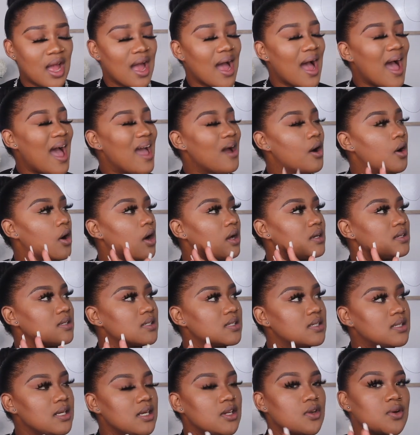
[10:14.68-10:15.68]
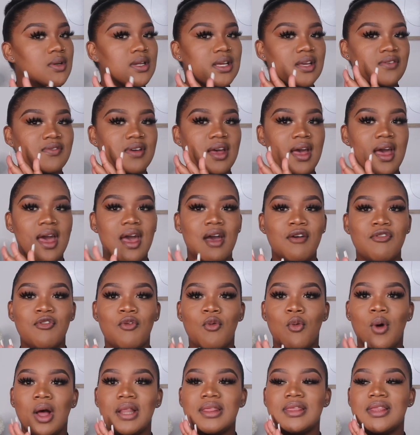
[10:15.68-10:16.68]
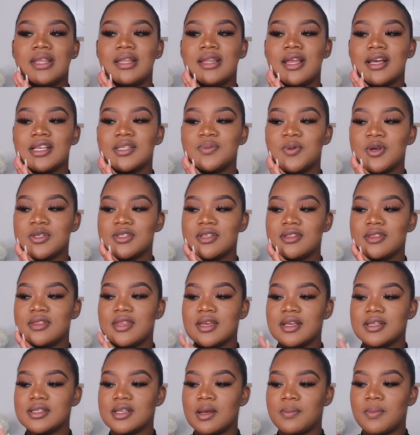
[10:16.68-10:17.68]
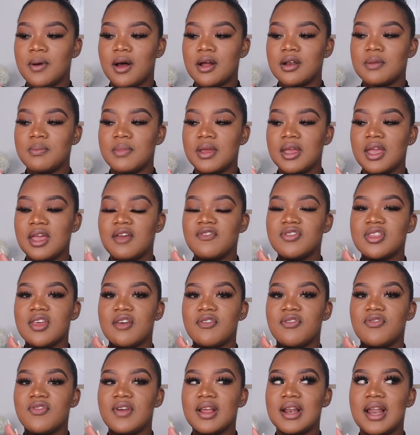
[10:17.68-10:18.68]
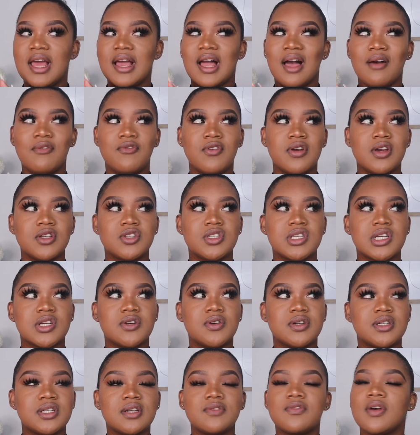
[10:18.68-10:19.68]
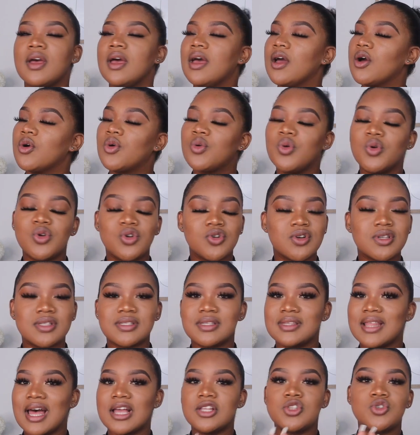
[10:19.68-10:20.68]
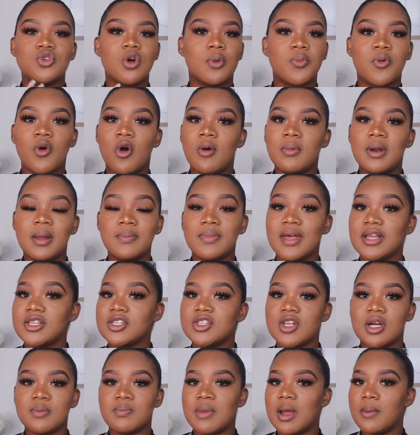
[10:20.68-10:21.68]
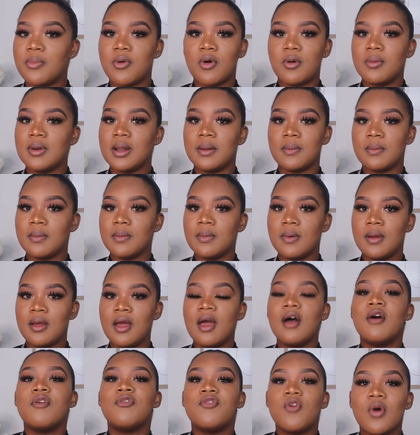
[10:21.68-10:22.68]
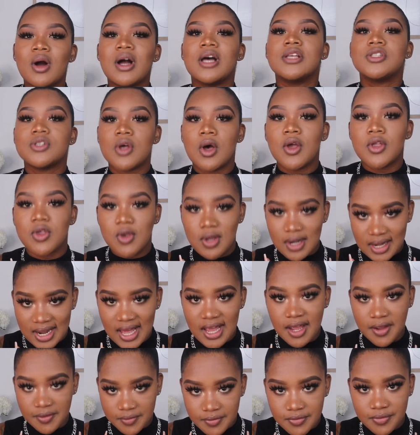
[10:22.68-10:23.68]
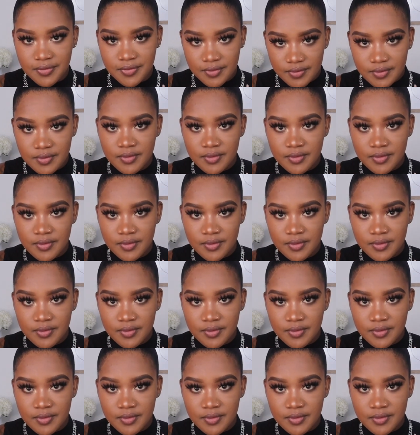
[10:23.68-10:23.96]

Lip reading: I honestly don't give a F what the next person thinks about me. If they feel like I'm very secretive, kudos, that's your problem. That's not my problem. Focus on your life.